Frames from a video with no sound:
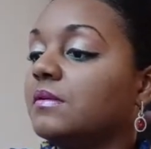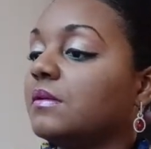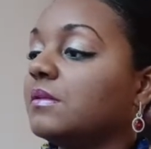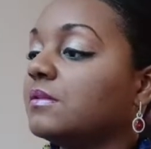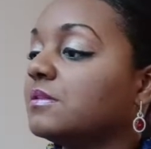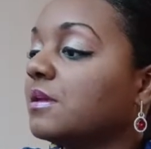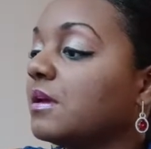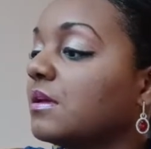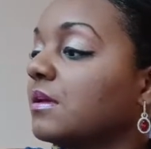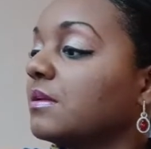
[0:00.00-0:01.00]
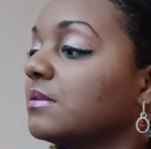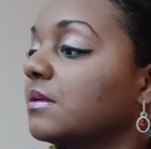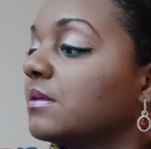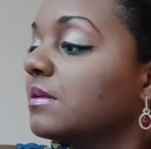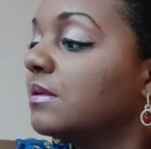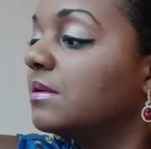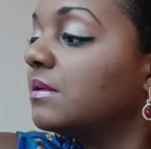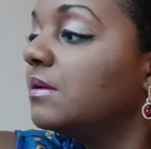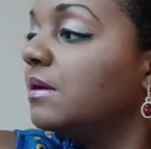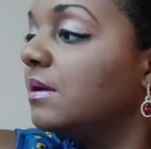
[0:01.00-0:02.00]
in a second.
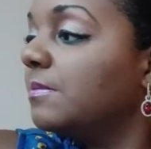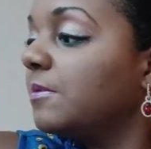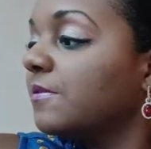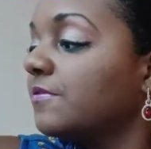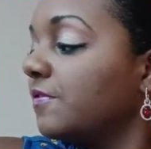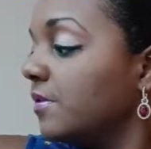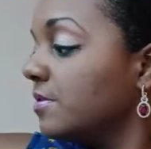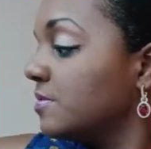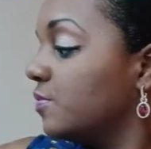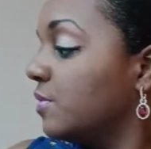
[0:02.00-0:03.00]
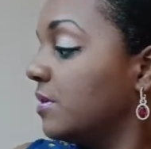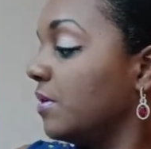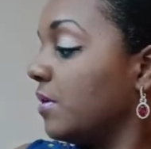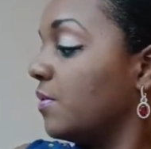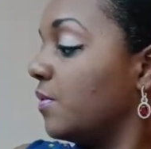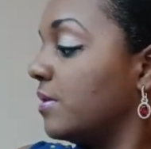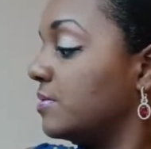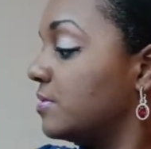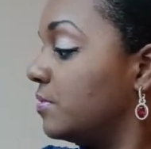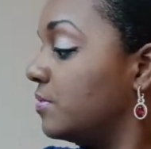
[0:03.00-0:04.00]
But first, we are
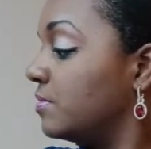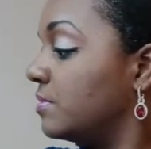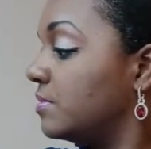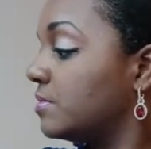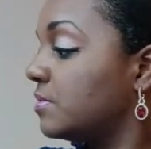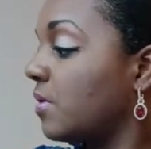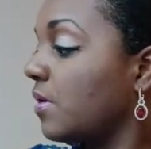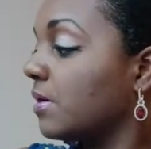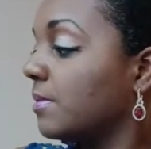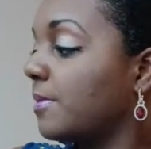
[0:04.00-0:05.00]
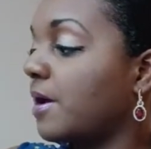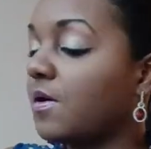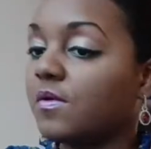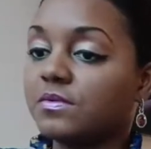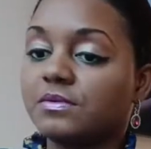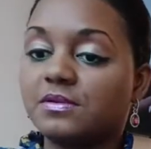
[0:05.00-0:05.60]
going to talk about